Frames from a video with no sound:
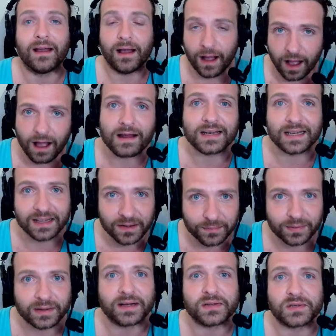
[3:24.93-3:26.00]
hurting the
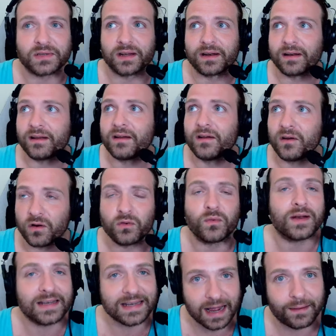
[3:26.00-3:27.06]
person who
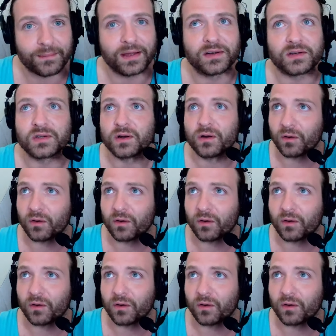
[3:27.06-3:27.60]
would damage